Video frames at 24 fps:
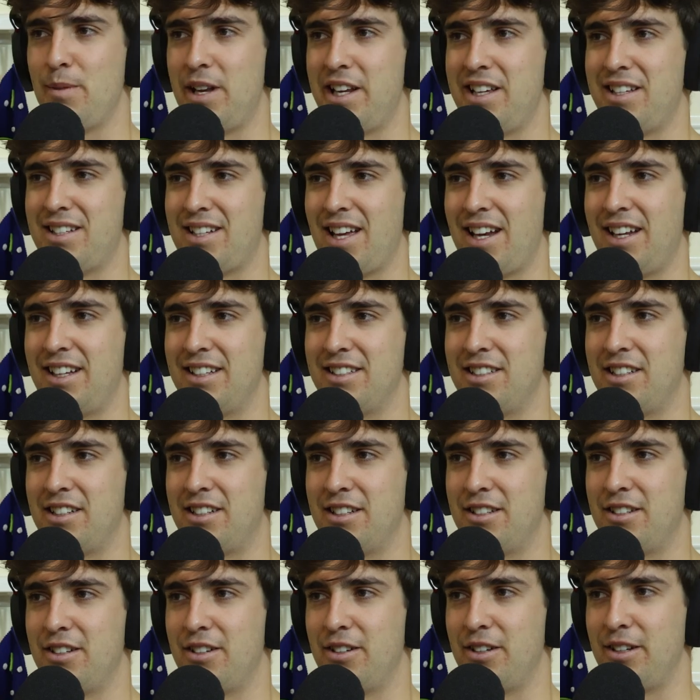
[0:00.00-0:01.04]
many settings you
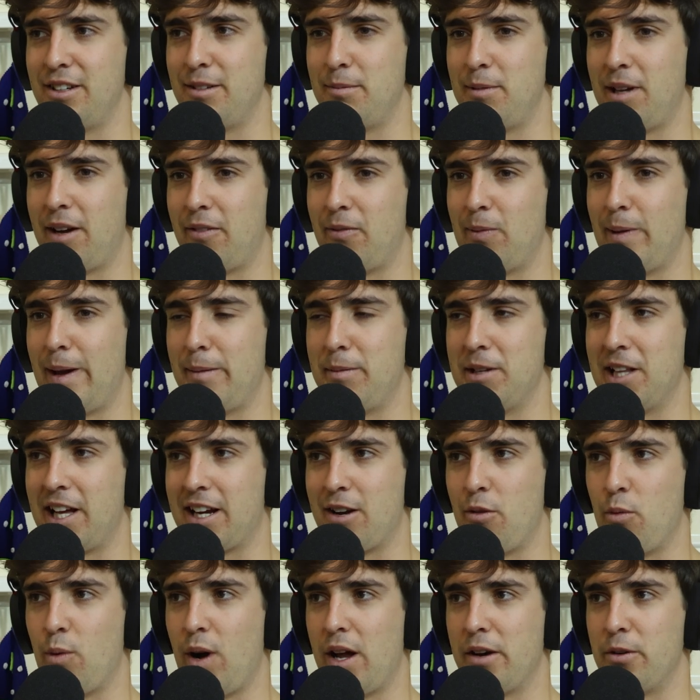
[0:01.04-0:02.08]
can do. You'd have maybe like
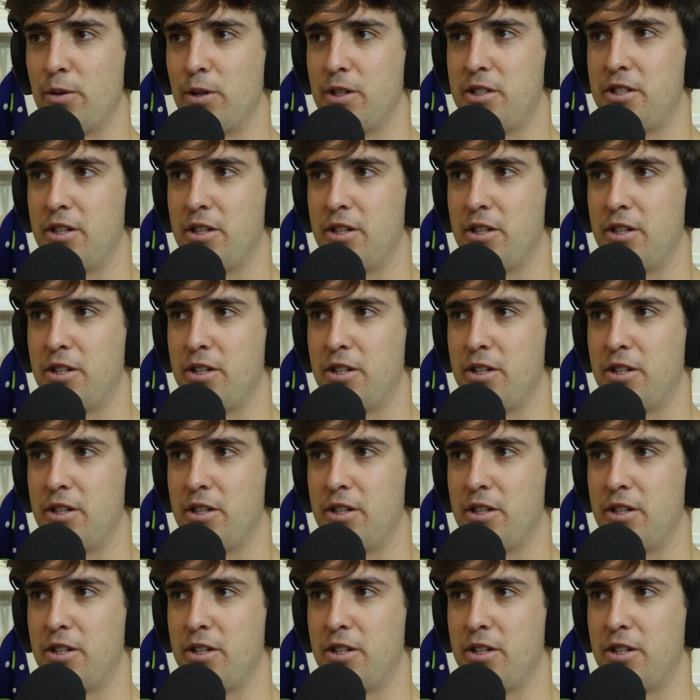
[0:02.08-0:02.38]
a 1 or a